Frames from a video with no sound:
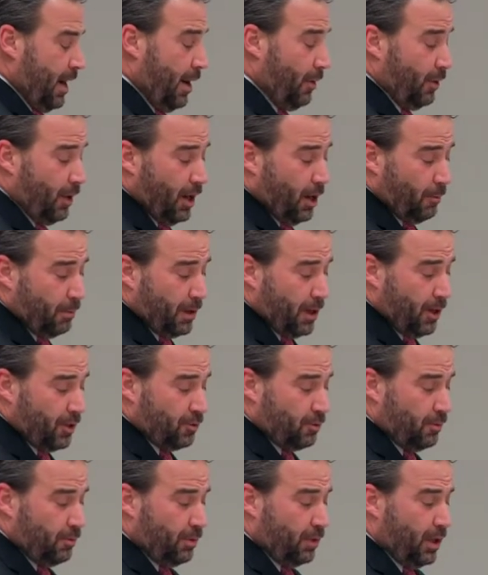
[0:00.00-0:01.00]
I will help
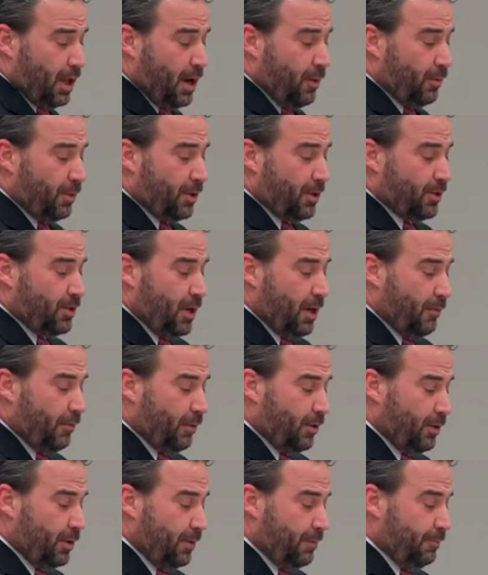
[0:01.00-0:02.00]
Councilman Boulant with this
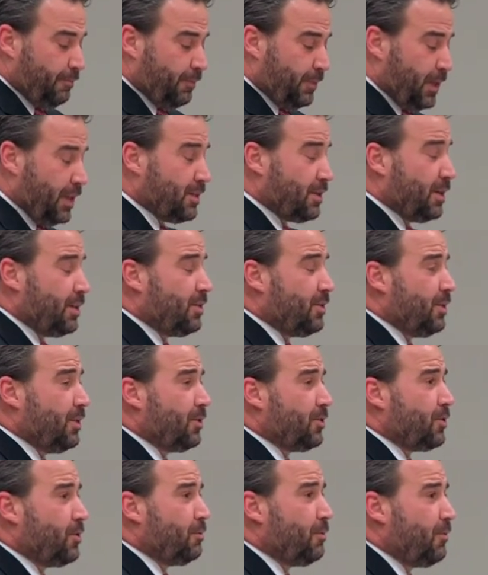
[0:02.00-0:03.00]
effort as I see
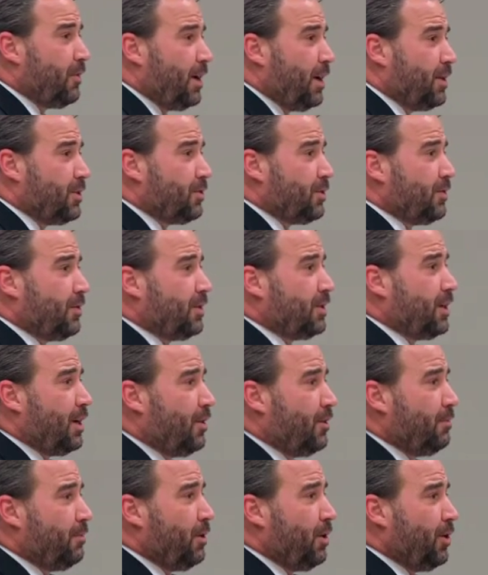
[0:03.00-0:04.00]
the supervisor of the
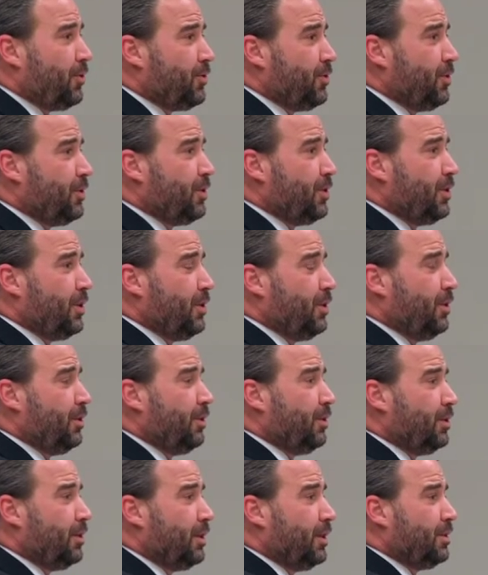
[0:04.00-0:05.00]
town of Ballston is
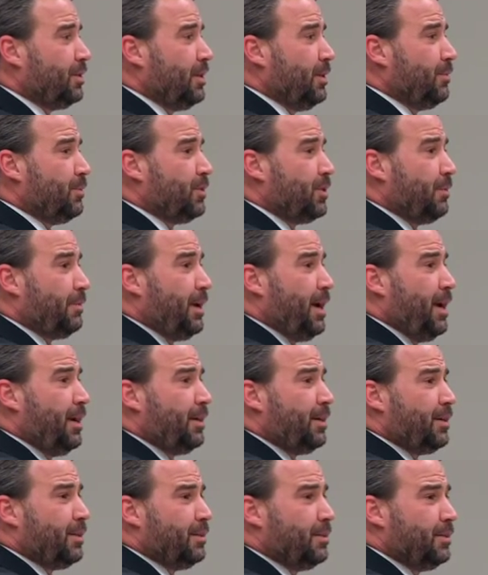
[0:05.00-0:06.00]
here, Tim
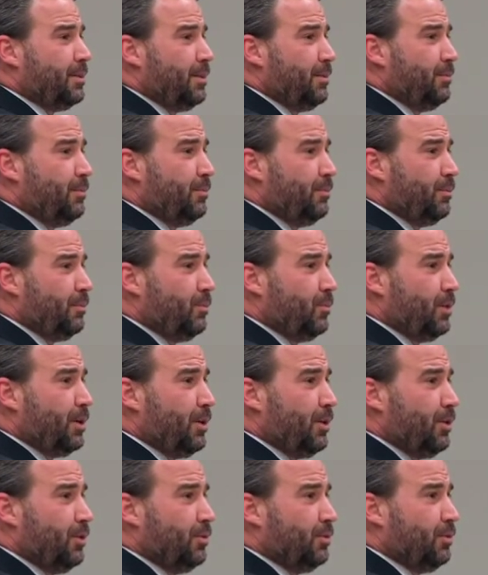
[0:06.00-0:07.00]
Sapanek. Tim,
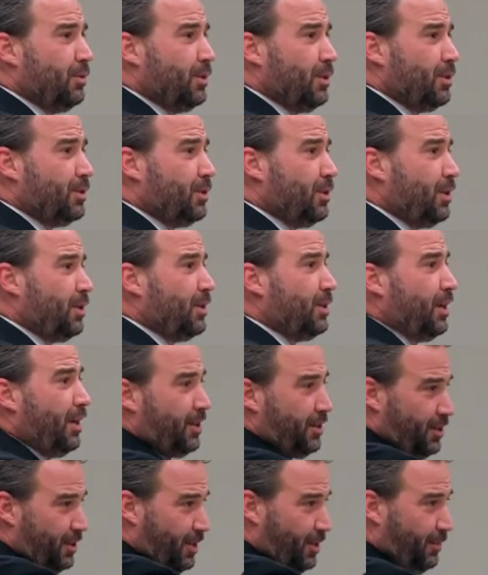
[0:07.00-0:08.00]
where are you? Sorry,
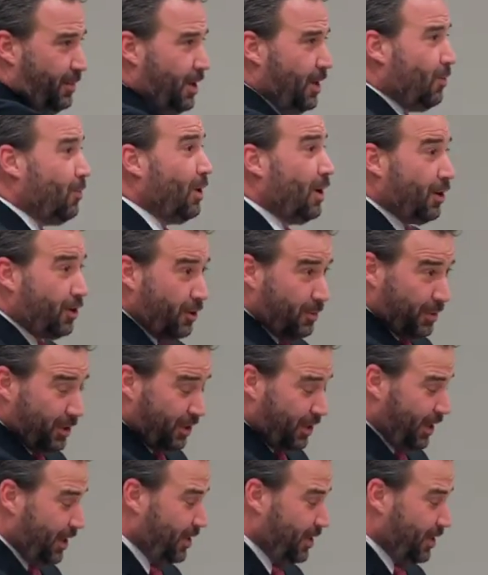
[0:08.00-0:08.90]
yes, Tim, welcome and